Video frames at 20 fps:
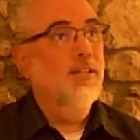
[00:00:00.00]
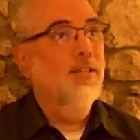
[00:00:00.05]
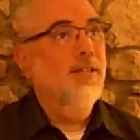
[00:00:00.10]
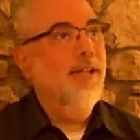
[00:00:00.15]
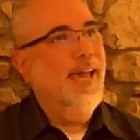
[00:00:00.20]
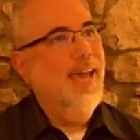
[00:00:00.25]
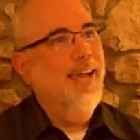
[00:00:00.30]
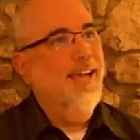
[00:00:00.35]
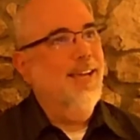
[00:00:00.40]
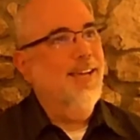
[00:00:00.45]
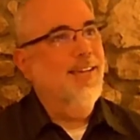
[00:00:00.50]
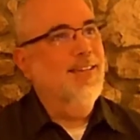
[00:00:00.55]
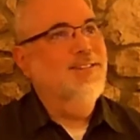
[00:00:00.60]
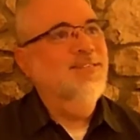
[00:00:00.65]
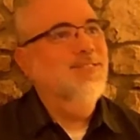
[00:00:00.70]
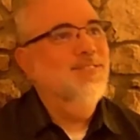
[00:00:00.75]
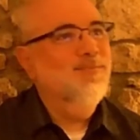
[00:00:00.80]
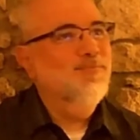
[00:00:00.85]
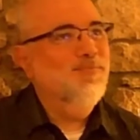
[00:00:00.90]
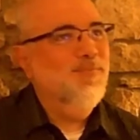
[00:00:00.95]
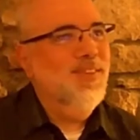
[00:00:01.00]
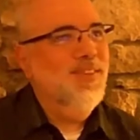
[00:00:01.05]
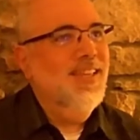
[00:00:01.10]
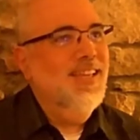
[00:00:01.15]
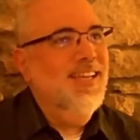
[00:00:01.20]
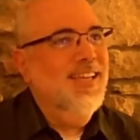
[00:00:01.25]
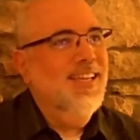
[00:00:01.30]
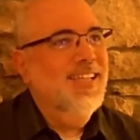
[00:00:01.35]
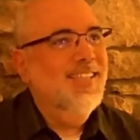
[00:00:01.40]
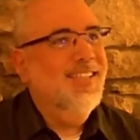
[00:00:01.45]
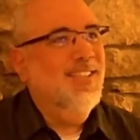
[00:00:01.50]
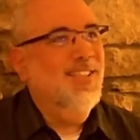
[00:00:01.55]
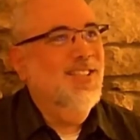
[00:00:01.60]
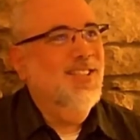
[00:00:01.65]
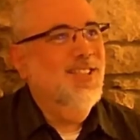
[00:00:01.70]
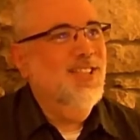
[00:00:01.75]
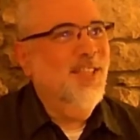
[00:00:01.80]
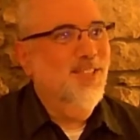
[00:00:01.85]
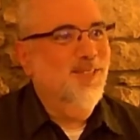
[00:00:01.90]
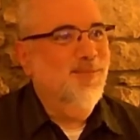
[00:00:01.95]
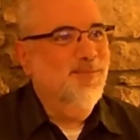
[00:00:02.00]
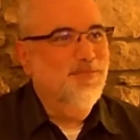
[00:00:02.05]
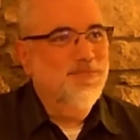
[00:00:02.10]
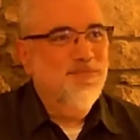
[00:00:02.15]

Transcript: Hey, good to see you.